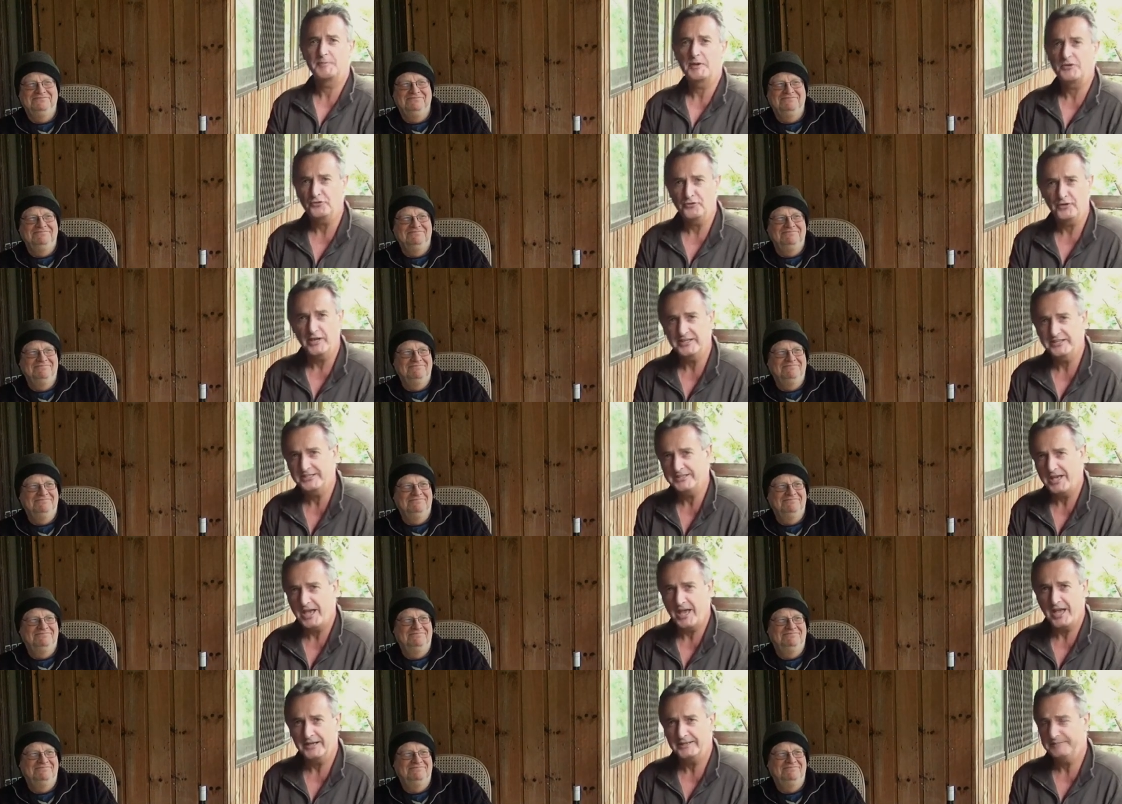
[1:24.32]
Speaker 1: Special
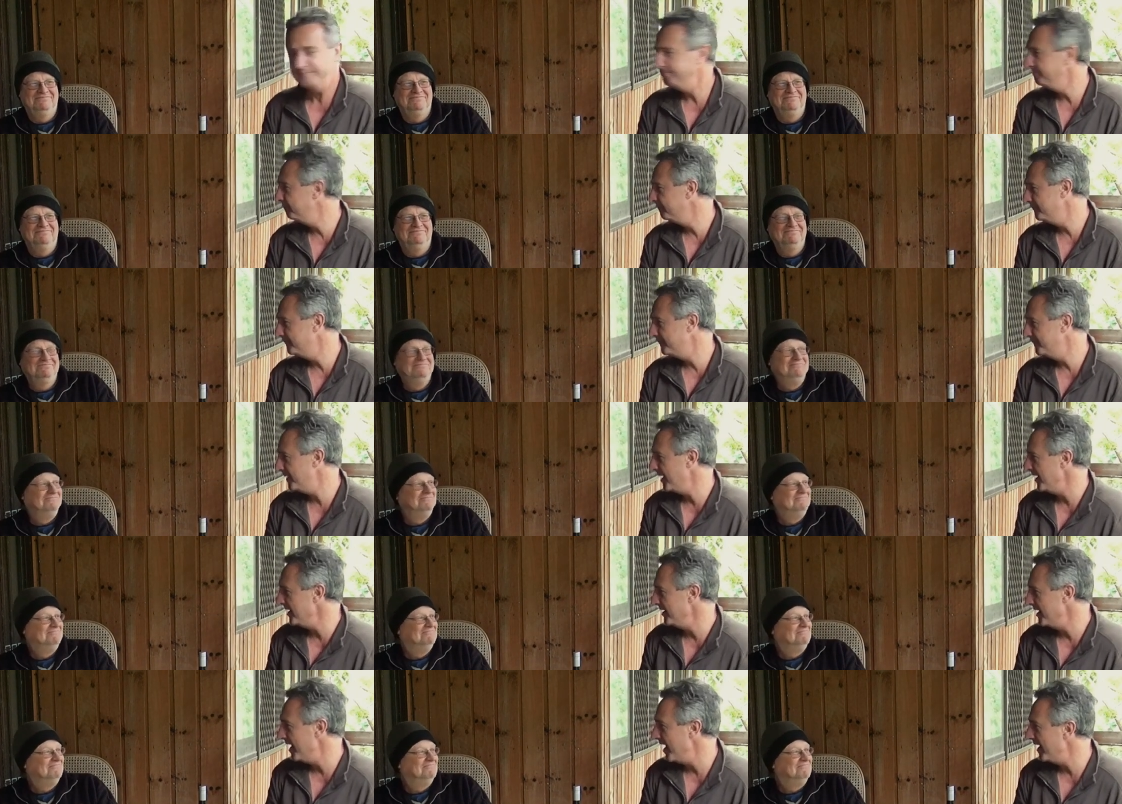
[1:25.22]
guest star,
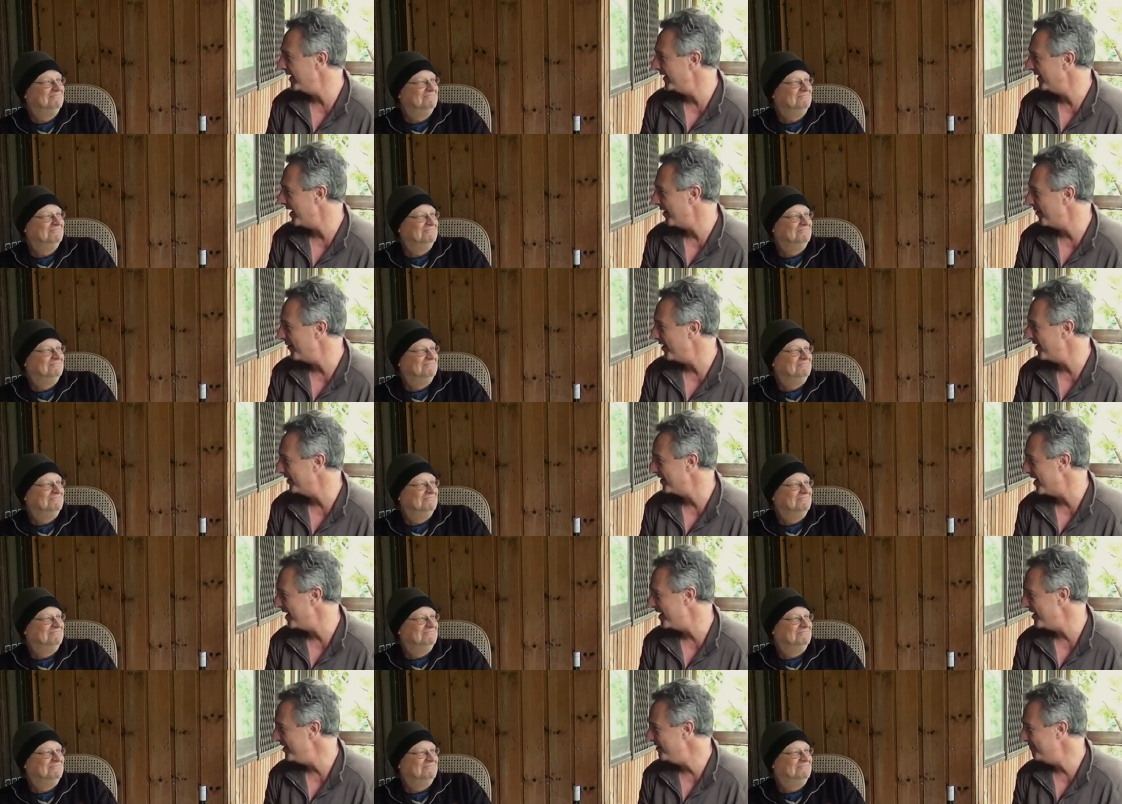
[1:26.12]
Kenny Gargan. How
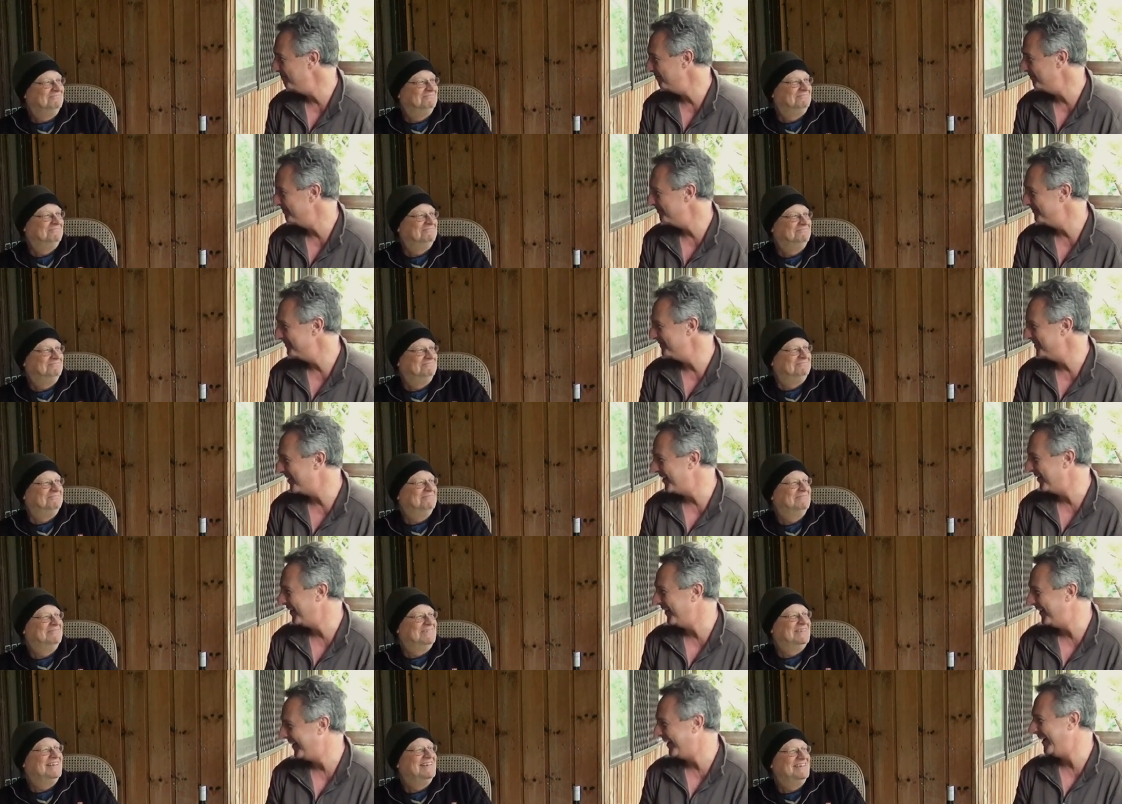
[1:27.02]
are you, Kenny?
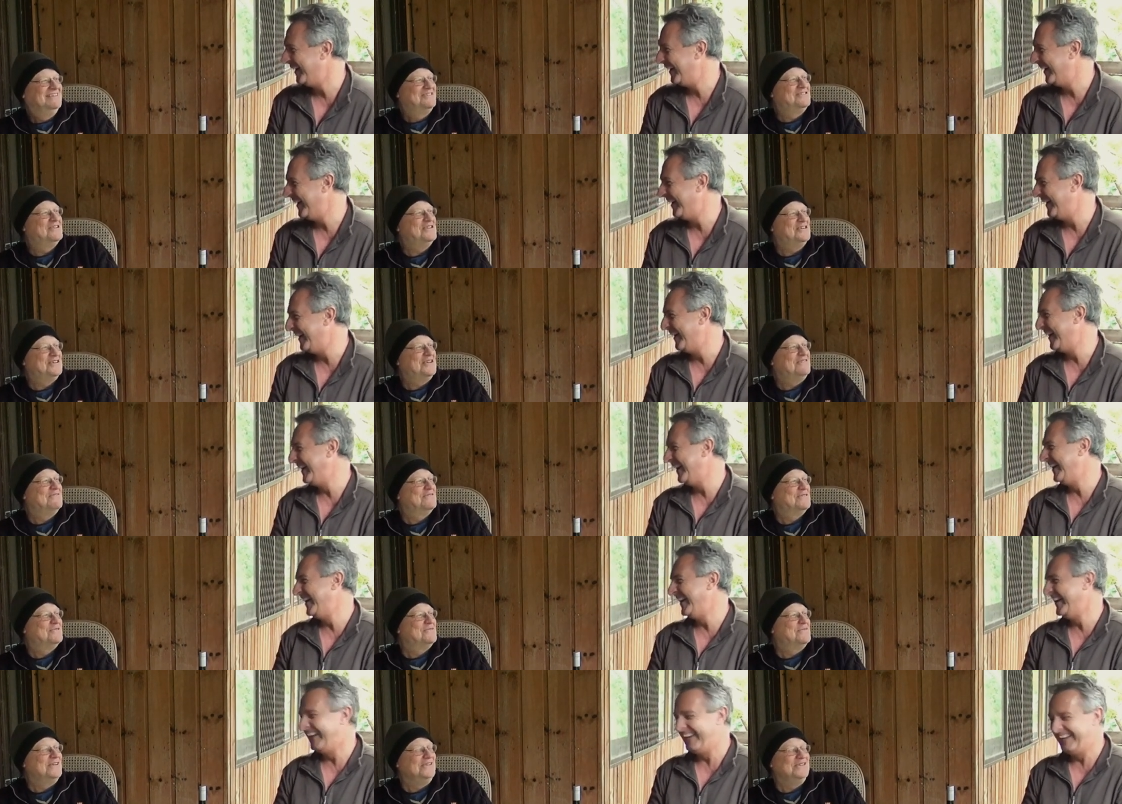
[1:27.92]

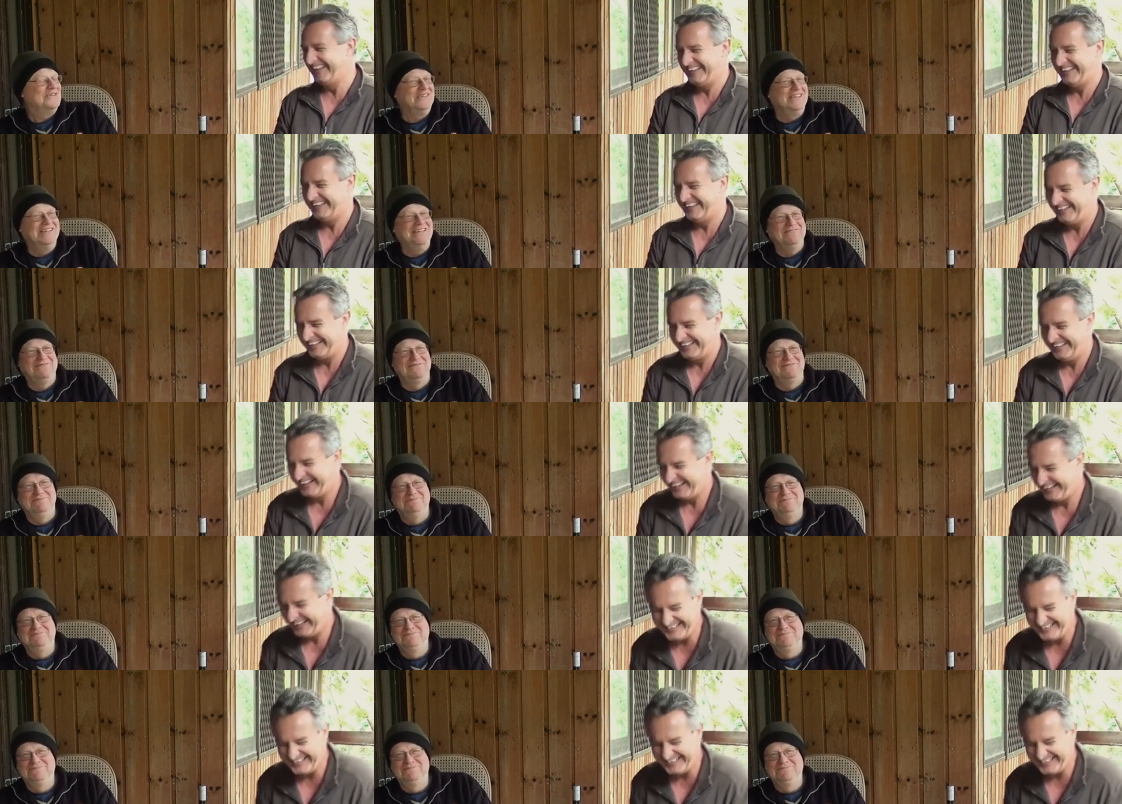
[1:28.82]
Searching for the will to live.